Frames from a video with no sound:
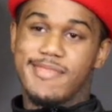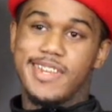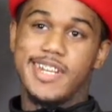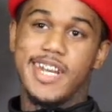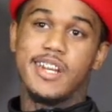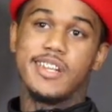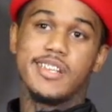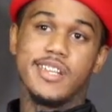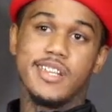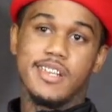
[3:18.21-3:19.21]

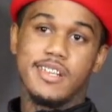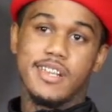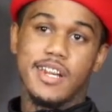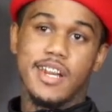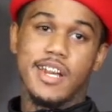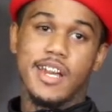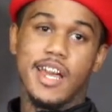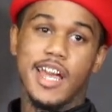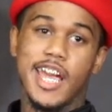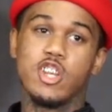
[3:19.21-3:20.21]
Jealousy,
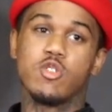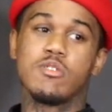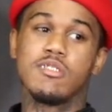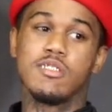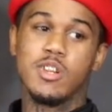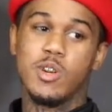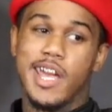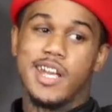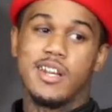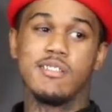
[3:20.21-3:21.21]
hatred, you know,
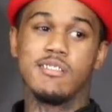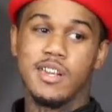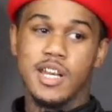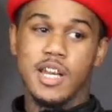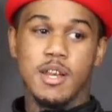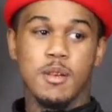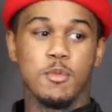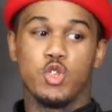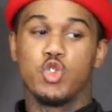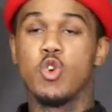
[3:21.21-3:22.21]
hating.
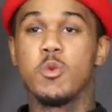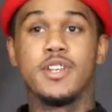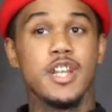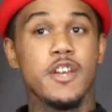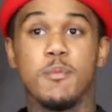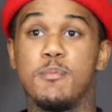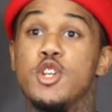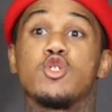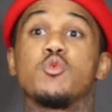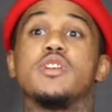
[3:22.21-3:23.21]
Missouri stands for
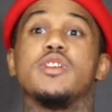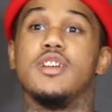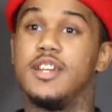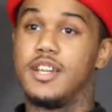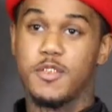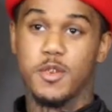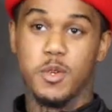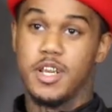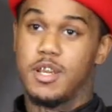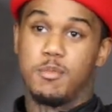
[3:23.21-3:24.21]
misery.
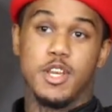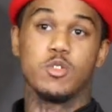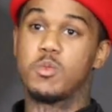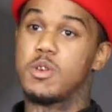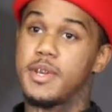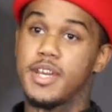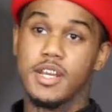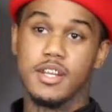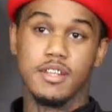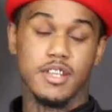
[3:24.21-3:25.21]
Real misery, man.
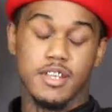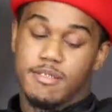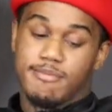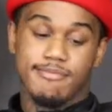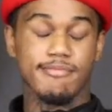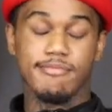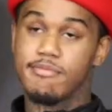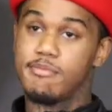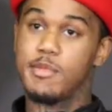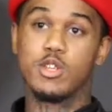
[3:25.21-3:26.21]
Just
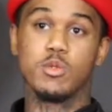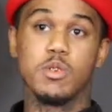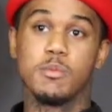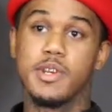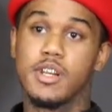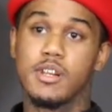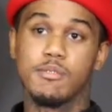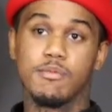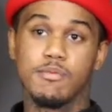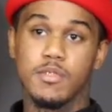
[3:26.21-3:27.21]
misery, man.
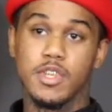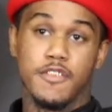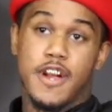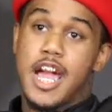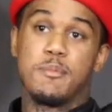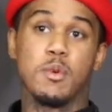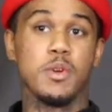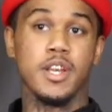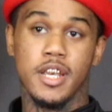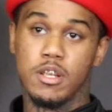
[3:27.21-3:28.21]
The environment
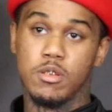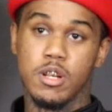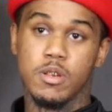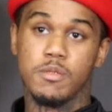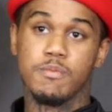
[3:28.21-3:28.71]
we in, you know.